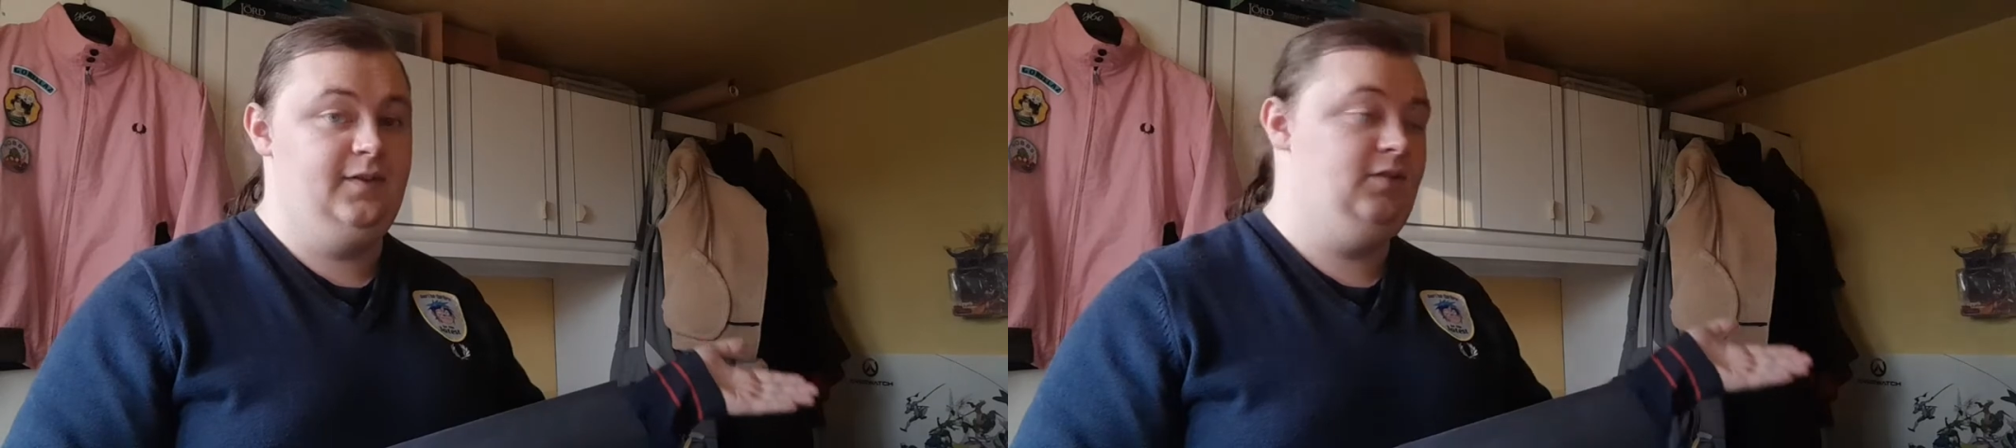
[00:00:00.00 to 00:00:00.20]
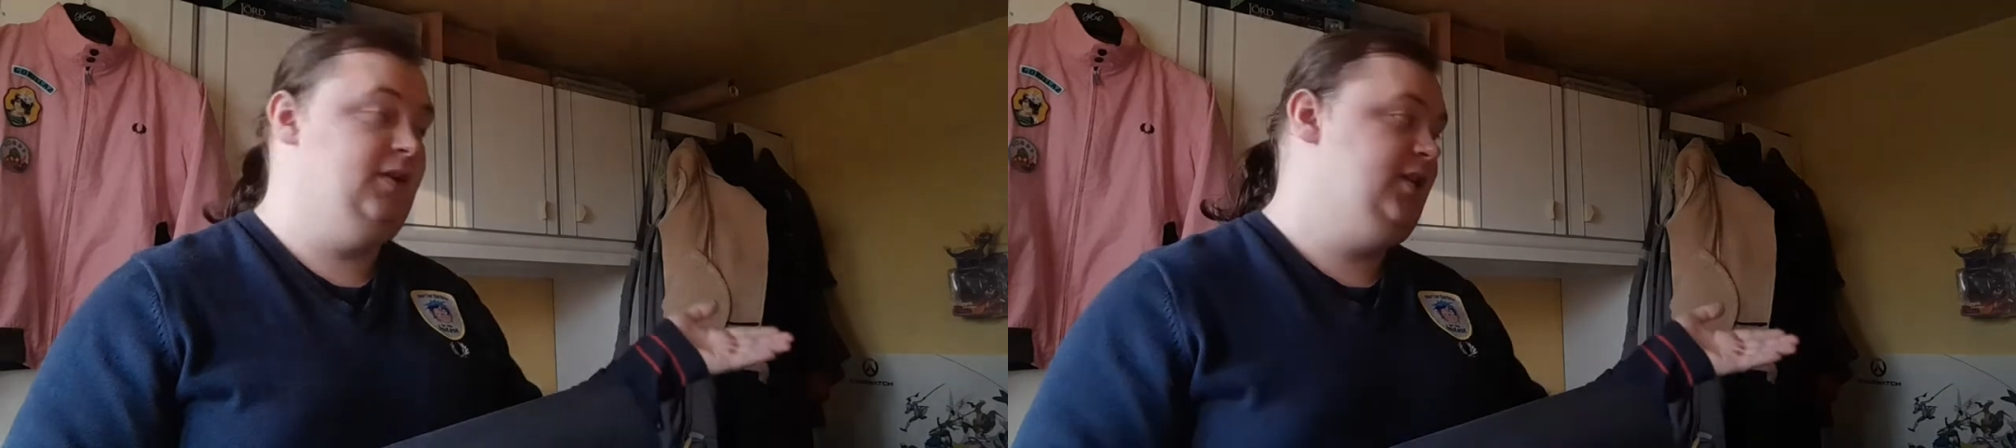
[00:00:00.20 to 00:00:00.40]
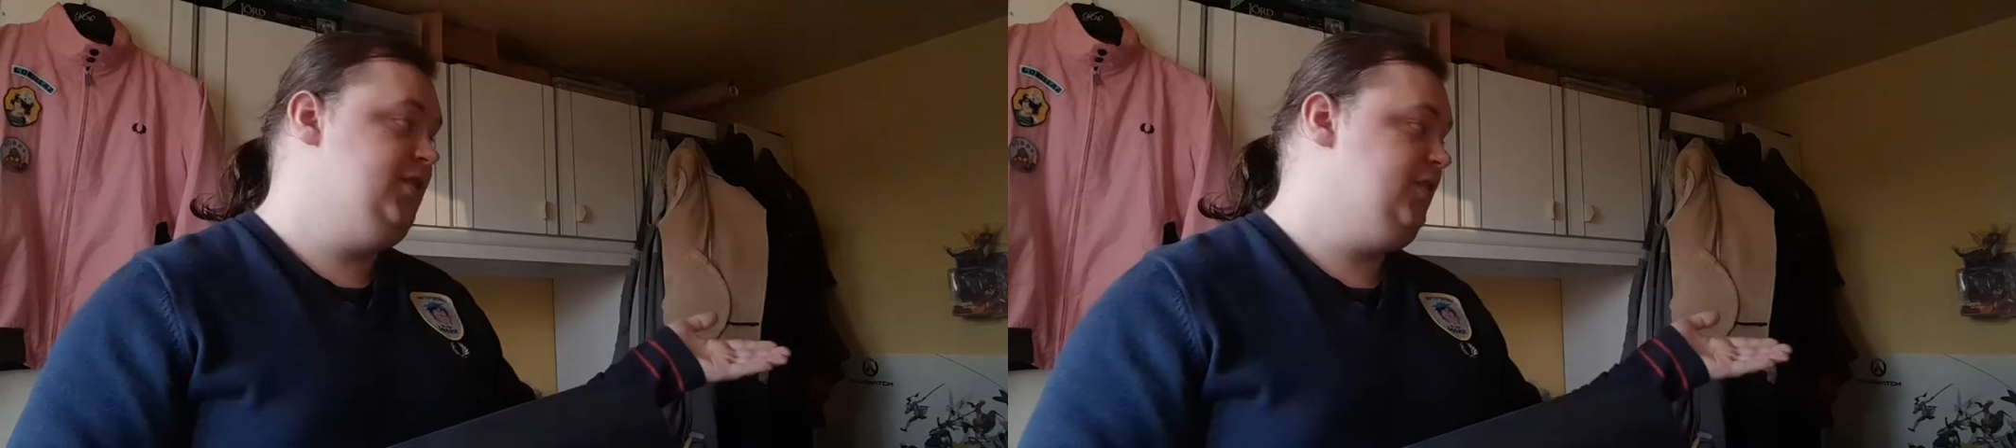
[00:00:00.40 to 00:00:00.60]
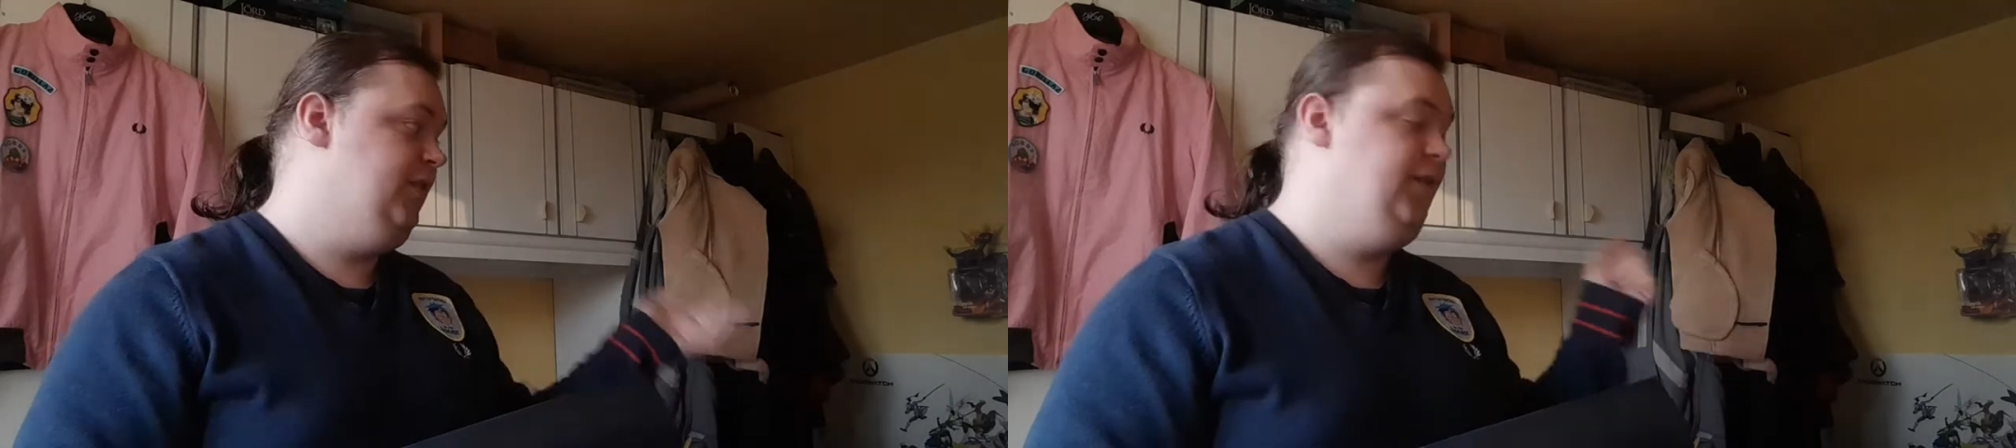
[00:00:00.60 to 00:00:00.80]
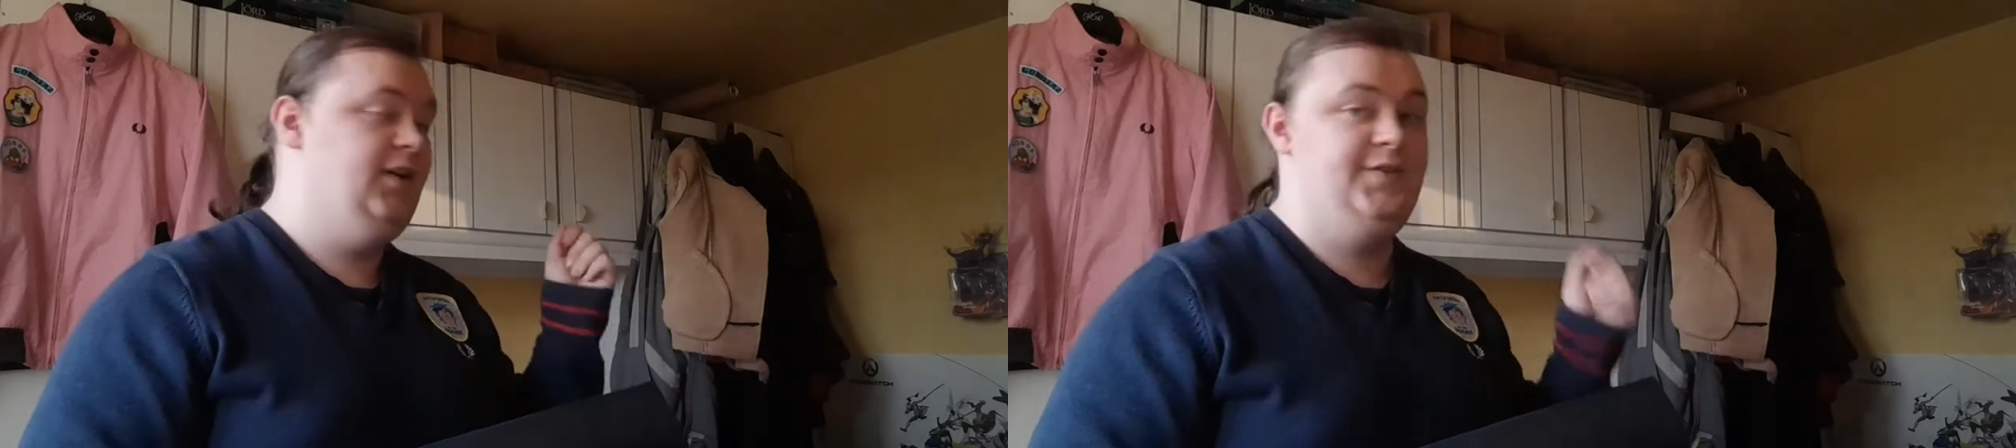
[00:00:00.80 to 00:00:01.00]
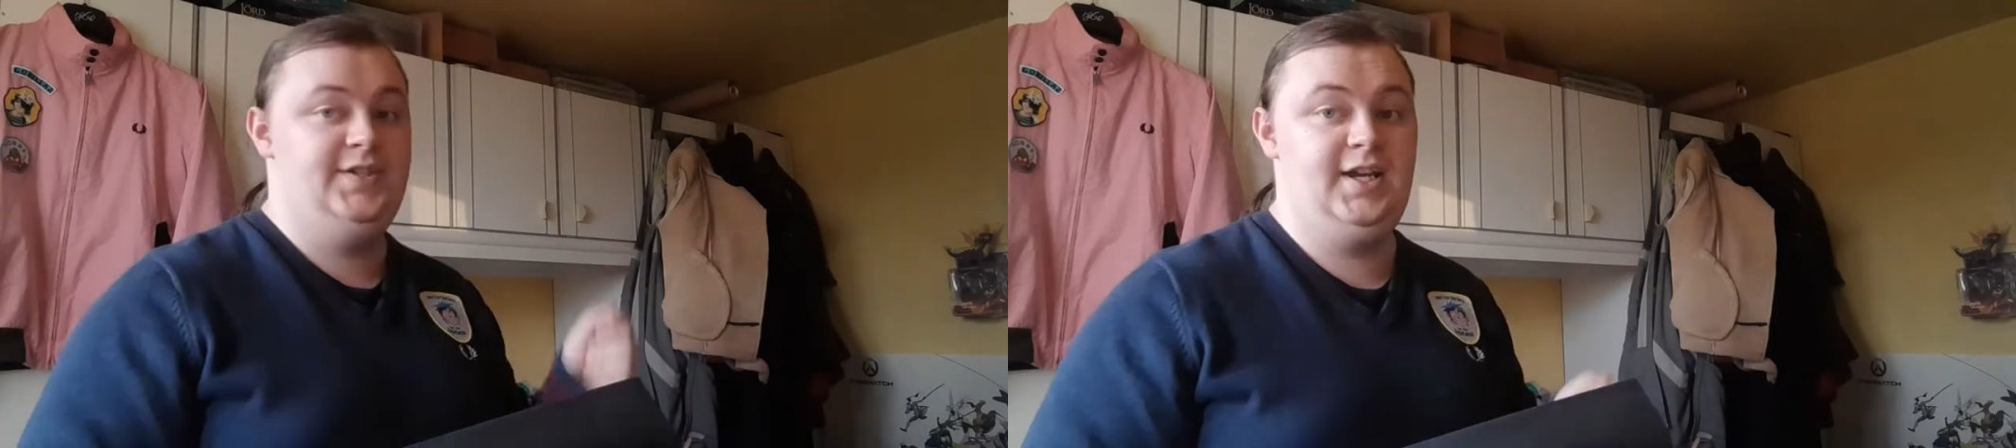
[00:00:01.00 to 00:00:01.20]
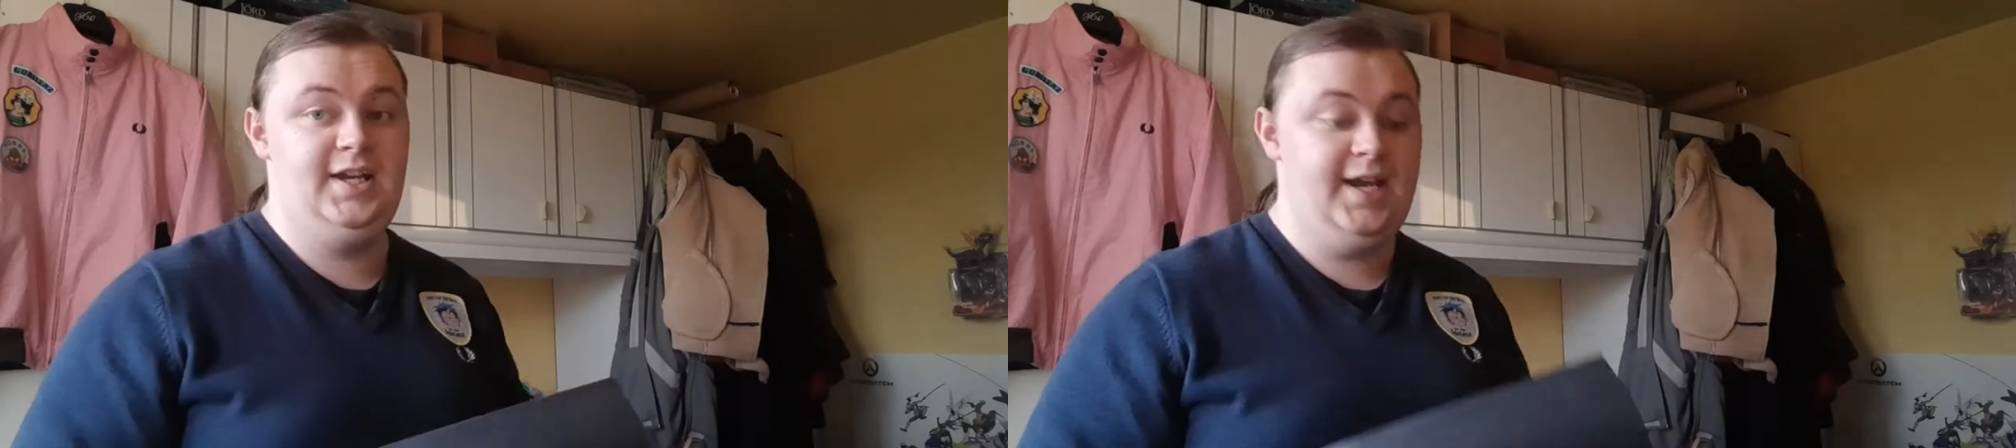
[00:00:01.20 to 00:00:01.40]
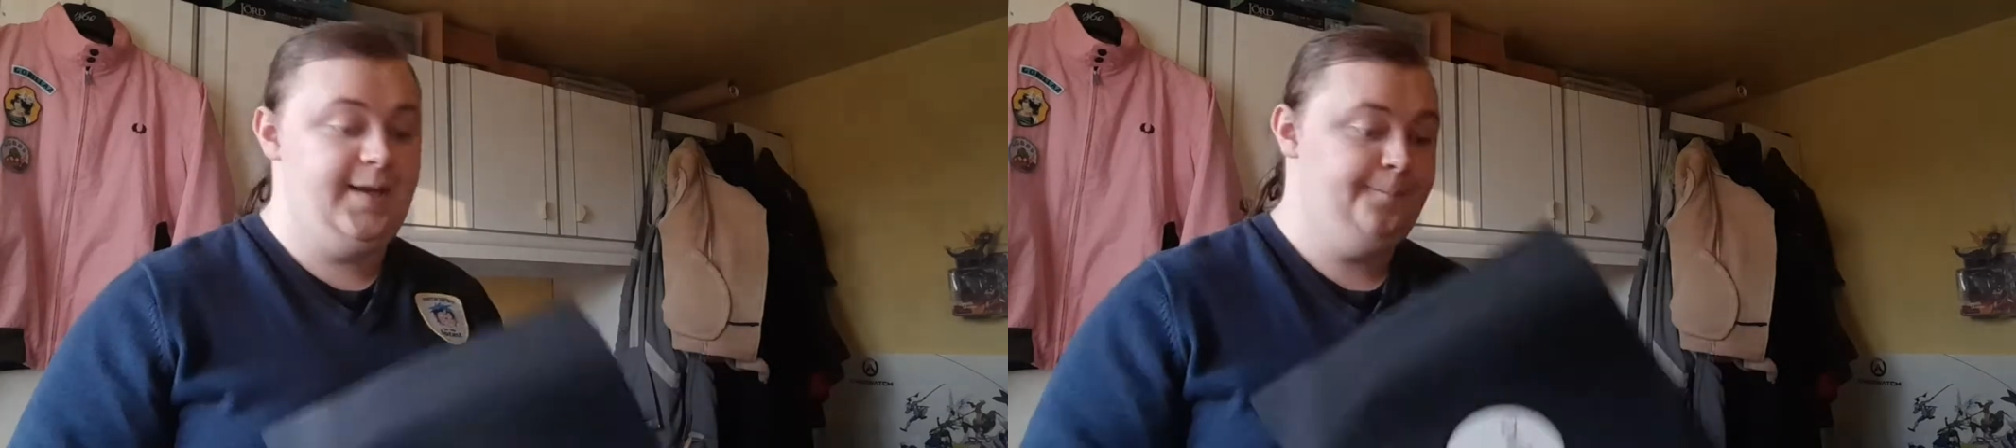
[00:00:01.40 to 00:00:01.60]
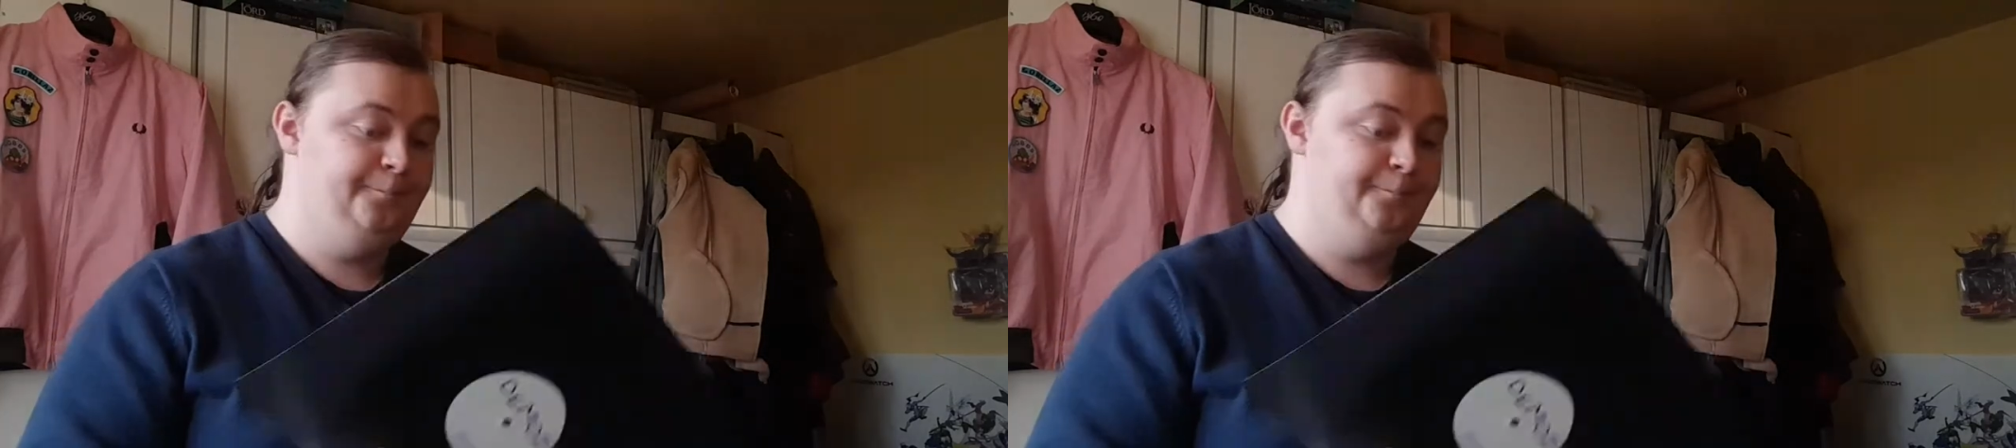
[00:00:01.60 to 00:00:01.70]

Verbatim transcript: Gorillaz stuff on CD,